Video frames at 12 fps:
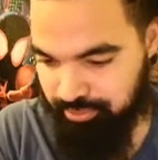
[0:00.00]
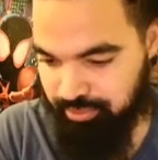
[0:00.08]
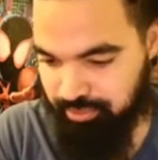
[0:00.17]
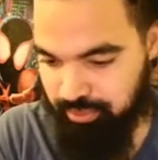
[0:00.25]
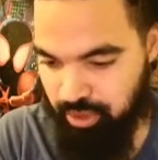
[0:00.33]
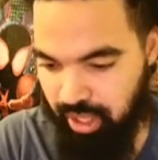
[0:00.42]

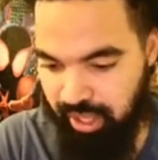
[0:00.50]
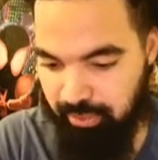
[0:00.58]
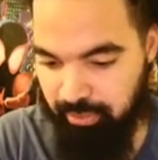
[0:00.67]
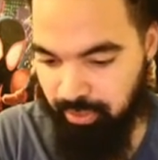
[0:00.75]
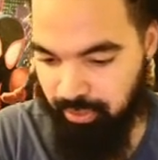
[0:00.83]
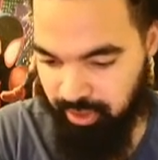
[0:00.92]

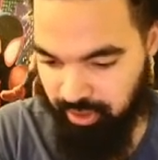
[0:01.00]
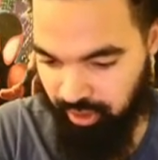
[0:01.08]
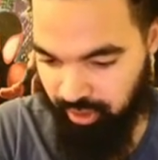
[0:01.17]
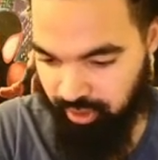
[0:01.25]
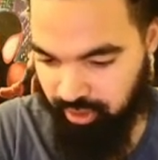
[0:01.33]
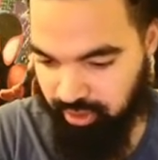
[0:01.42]
Namor in there.
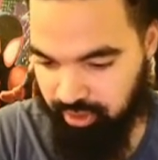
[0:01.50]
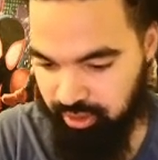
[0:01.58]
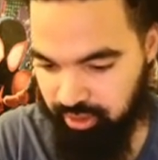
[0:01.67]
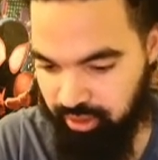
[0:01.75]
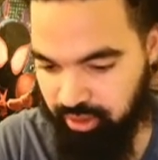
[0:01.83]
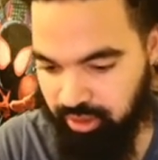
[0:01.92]
Look at
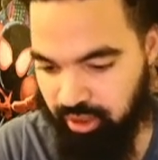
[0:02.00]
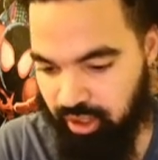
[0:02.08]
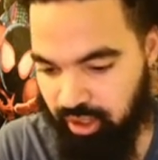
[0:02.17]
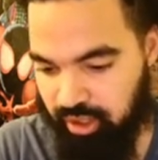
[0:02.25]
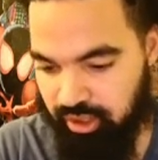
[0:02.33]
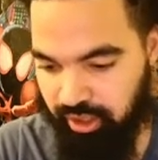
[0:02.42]

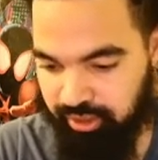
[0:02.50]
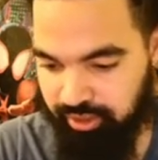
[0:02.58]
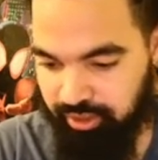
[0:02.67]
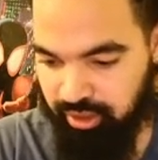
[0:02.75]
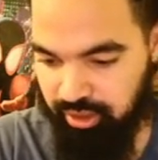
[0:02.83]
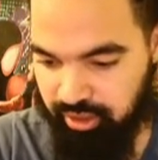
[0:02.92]

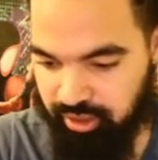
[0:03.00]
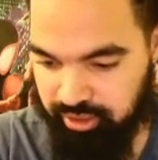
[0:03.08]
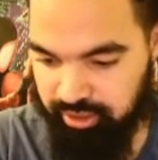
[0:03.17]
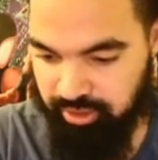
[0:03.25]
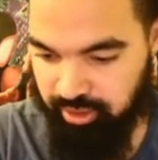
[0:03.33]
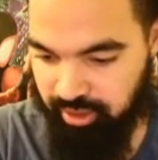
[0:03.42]
this.
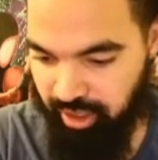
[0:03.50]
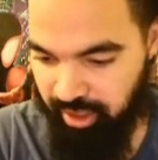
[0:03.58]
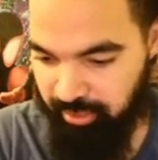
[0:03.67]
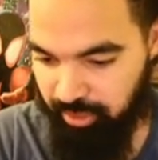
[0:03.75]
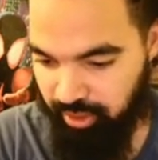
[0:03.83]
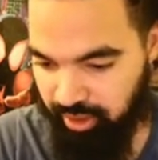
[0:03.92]

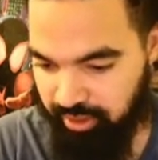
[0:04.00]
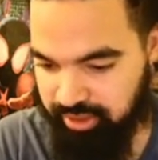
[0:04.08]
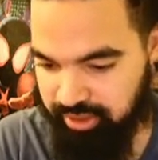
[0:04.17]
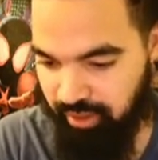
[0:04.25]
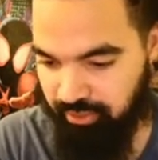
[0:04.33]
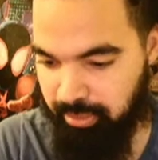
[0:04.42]
Namor gives
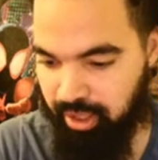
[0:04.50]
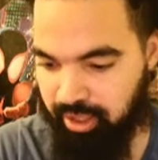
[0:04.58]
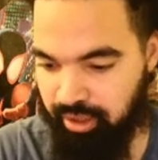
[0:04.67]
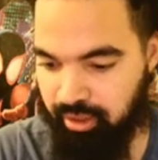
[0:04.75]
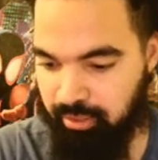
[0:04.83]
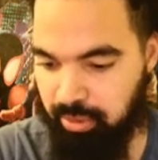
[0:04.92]

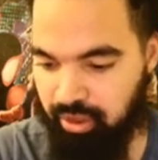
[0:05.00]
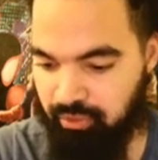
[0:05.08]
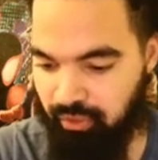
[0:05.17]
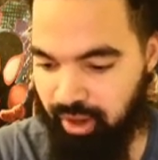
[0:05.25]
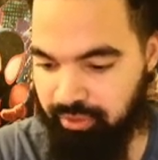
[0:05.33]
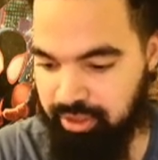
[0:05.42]
everybody
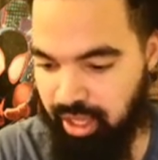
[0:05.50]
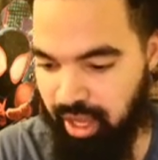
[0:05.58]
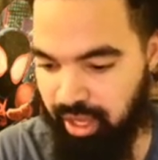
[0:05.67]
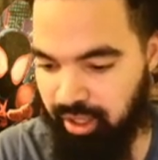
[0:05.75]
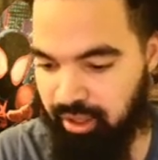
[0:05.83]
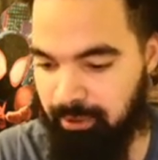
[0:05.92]
+5
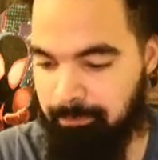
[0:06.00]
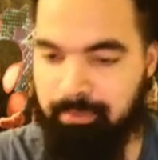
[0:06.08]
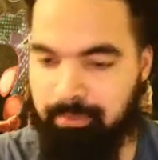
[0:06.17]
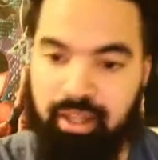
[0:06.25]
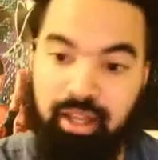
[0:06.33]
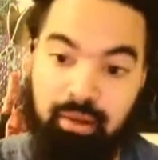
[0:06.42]
attack
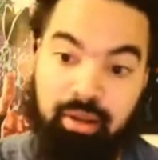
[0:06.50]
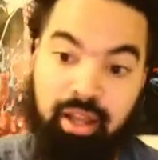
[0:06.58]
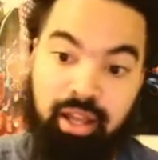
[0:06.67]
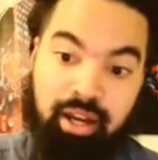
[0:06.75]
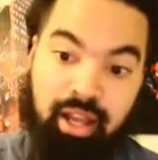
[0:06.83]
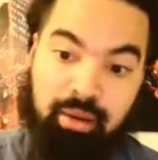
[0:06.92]

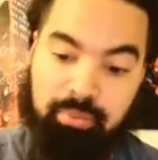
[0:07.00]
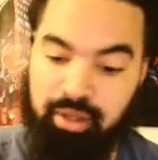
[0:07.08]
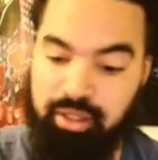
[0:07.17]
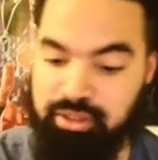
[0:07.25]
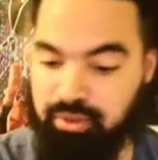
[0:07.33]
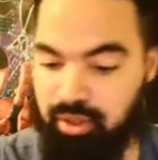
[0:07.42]
and
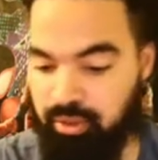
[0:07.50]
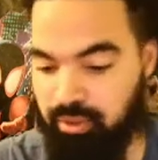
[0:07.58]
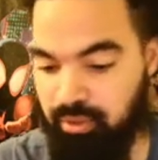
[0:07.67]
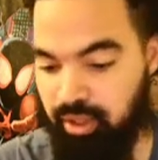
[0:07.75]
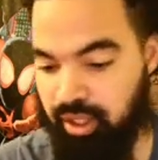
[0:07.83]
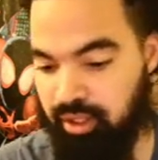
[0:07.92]
plus critical
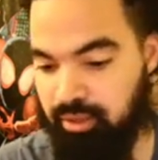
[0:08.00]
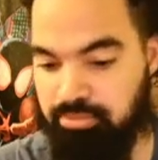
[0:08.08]
rating.